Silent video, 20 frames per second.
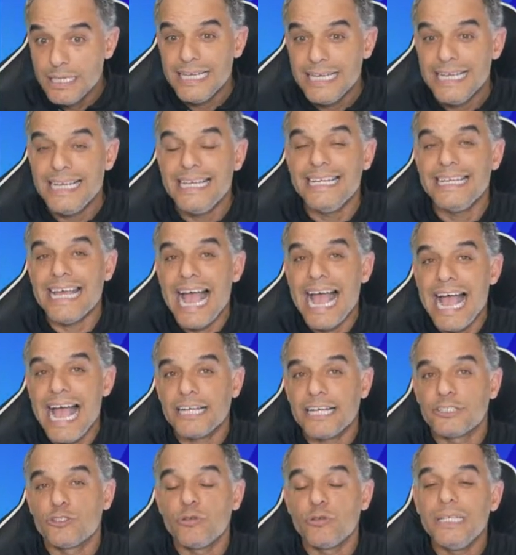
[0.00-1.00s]
it
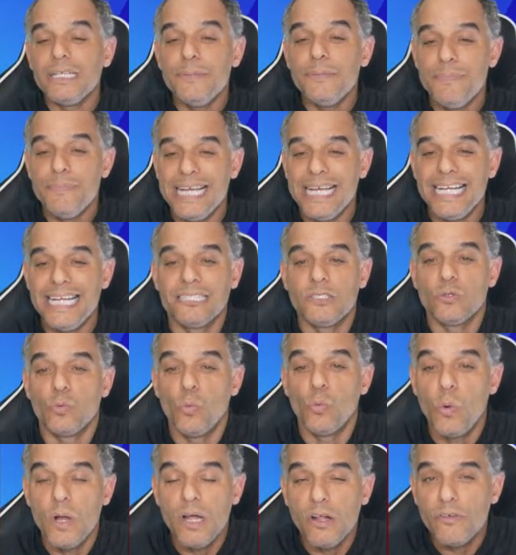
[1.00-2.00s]
actually means
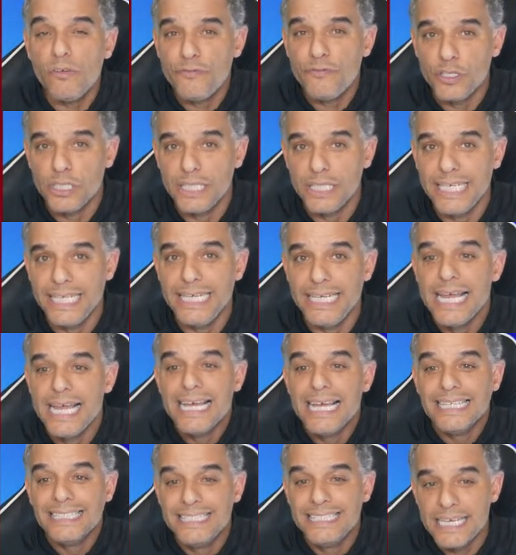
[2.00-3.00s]
willfully
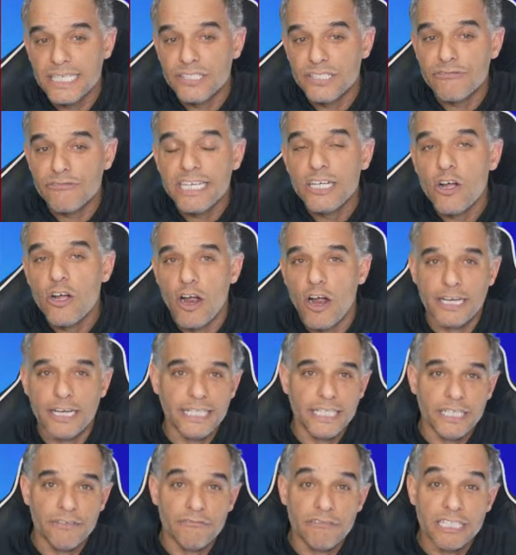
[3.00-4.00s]
disregarding
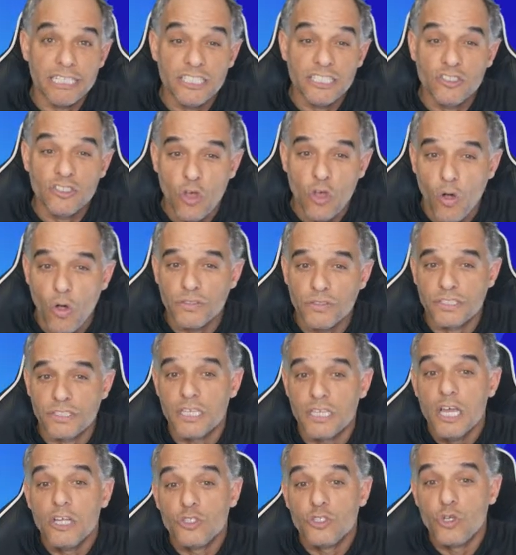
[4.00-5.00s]
the results
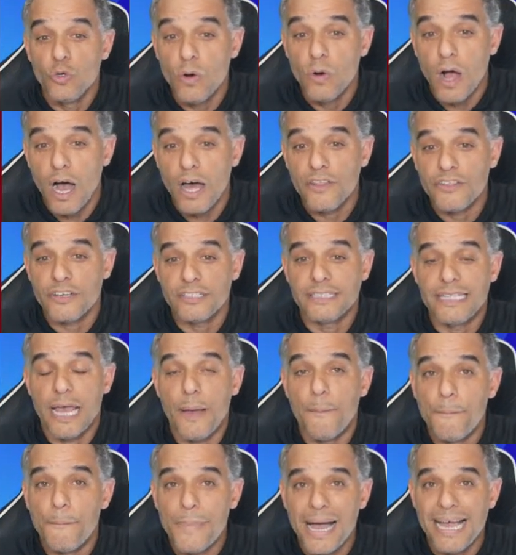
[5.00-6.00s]
to others that
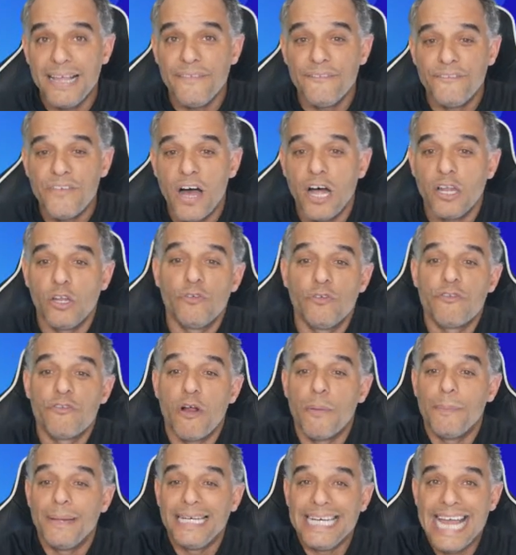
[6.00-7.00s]
might follow
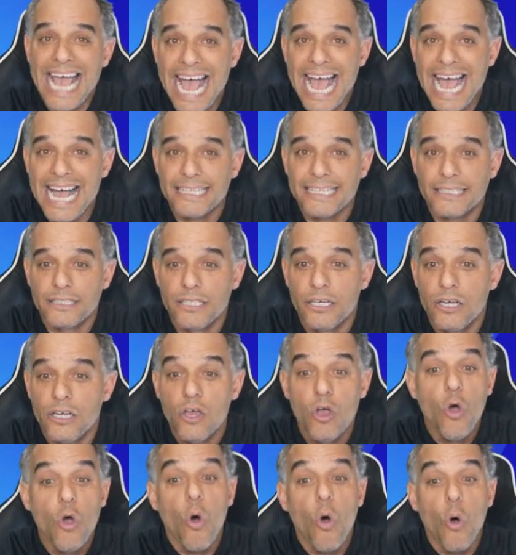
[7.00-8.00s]
from an act
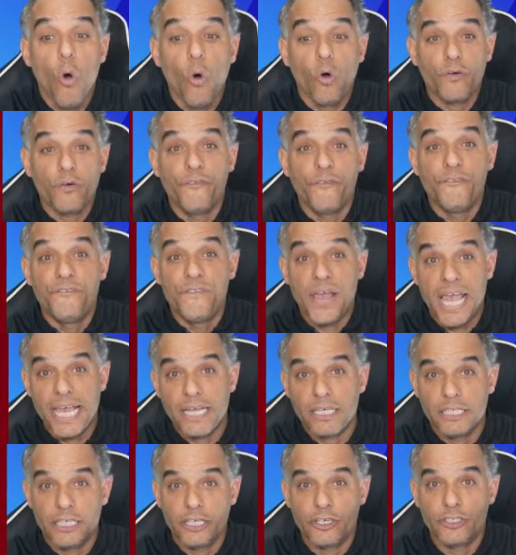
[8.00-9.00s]
or
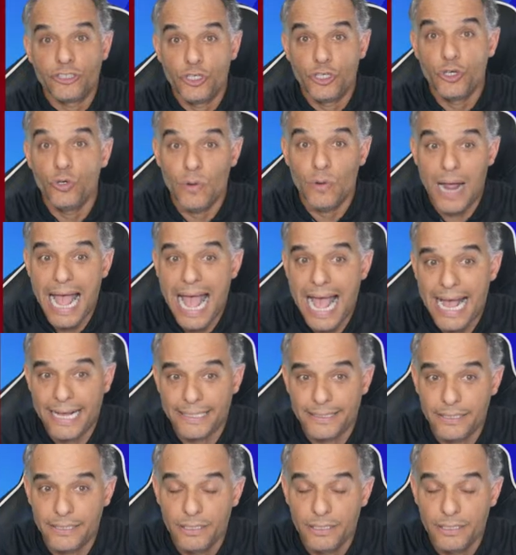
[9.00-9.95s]
failure to act.